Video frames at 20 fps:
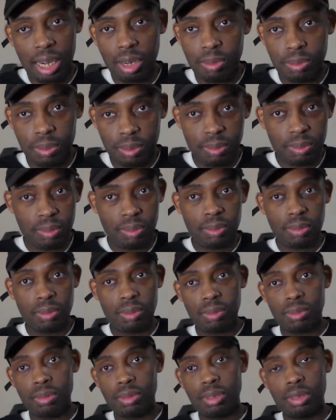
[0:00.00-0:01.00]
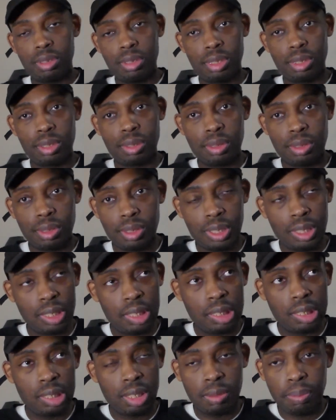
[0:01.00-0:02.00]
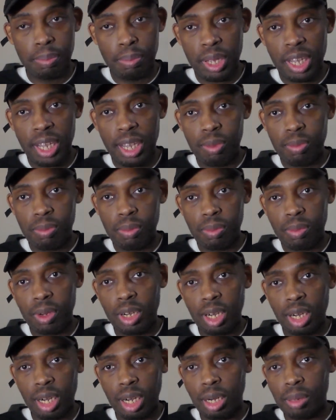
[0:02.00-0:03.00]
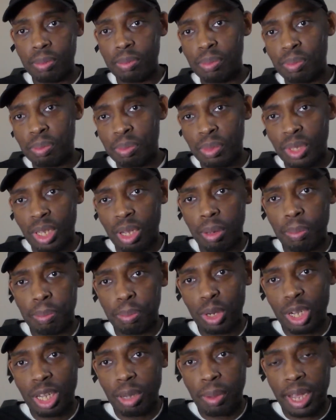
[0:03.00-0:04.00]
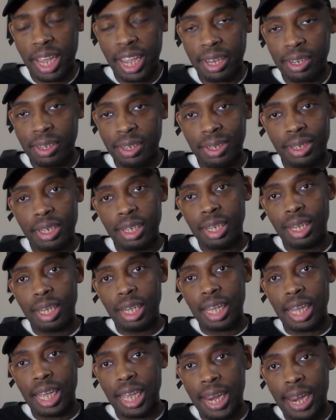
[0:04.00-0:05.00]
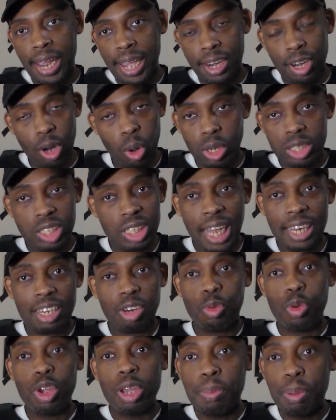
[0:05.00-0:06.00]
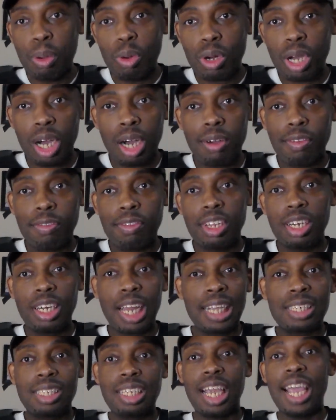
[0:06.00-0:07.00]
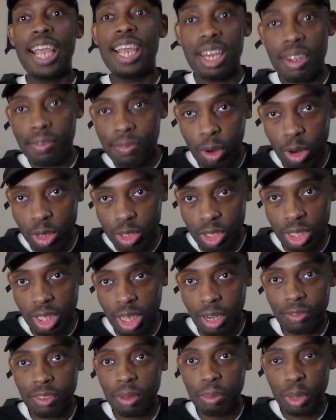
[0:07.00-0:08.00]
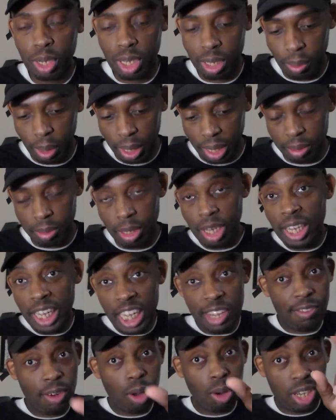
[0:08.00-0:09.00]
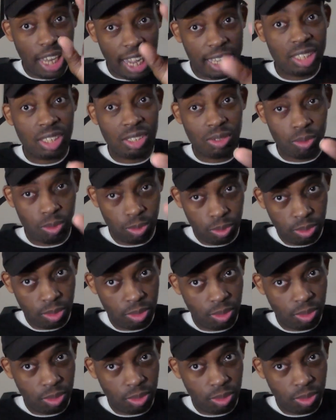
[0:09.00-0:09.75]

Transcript: kind of, you know, mid Boogeyman. And no, this is not the reboot of the 1980 version of the Boogeyman. Even though that's